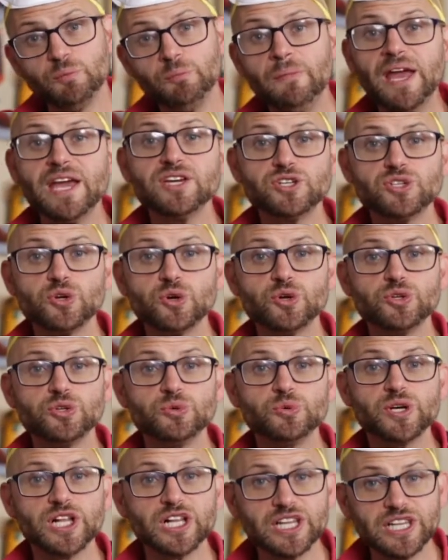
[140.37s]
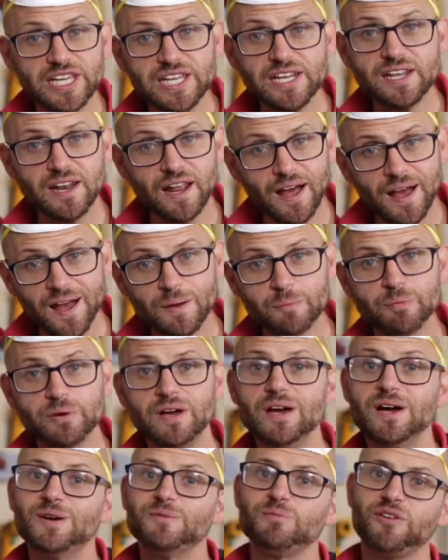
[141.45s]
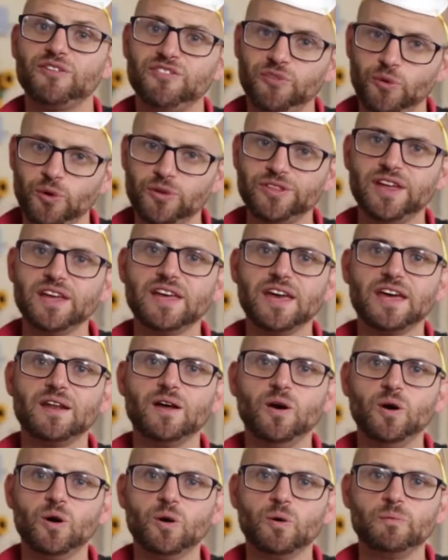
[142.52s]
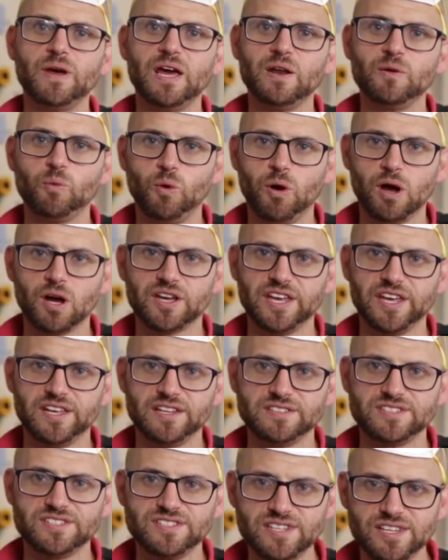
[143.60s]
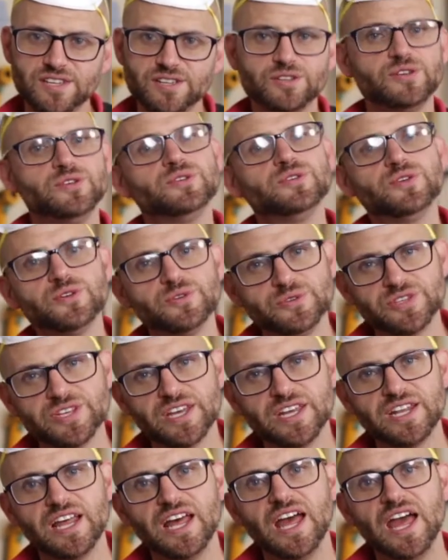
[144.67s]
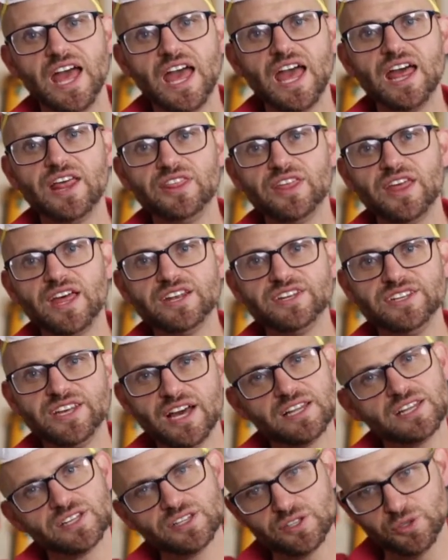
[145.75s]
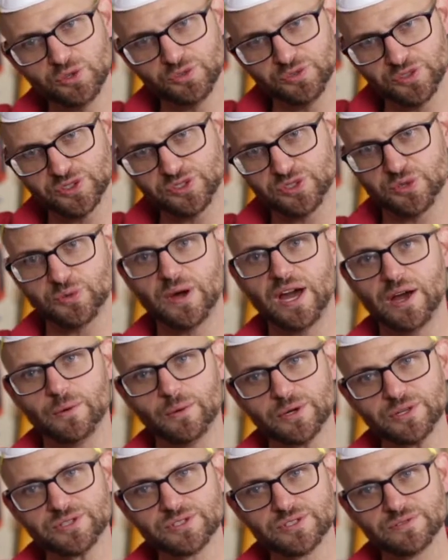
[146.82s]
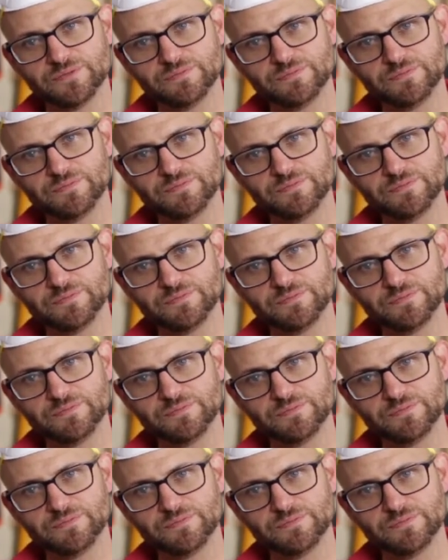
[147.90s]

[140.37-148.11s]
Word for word: make sure you clean it up before they get home and walk in seeing you use it and then yell at you for two hours.